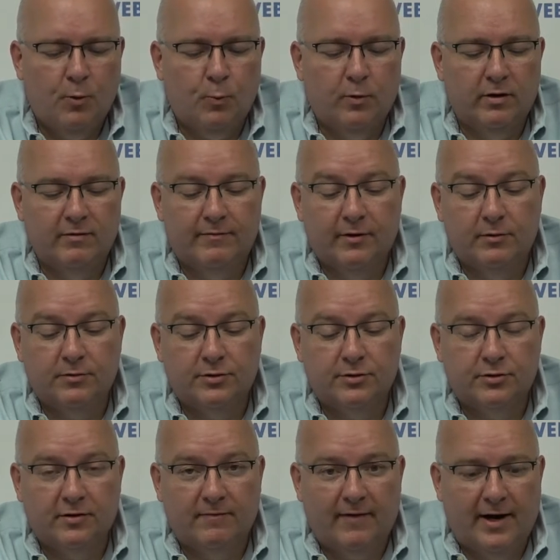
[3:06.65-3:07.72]
one of those
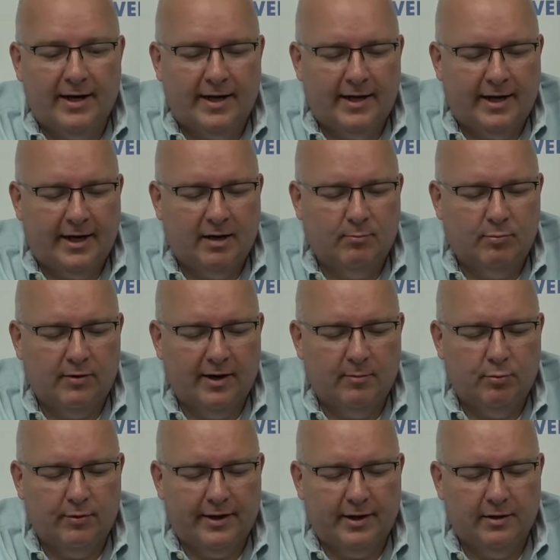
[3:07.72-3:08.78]
certified Indiana
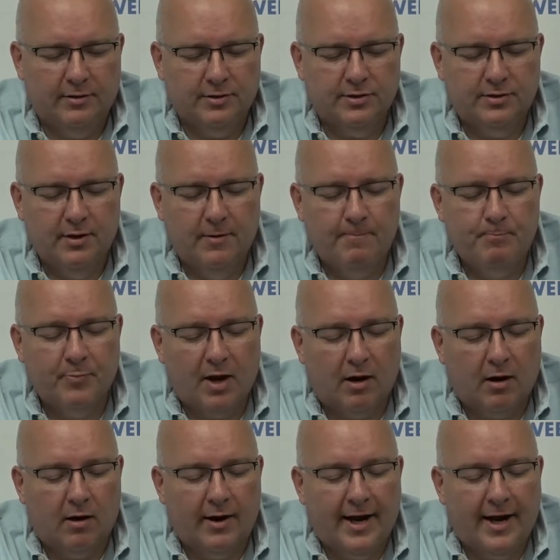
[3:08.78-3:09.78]
bred breeders. Our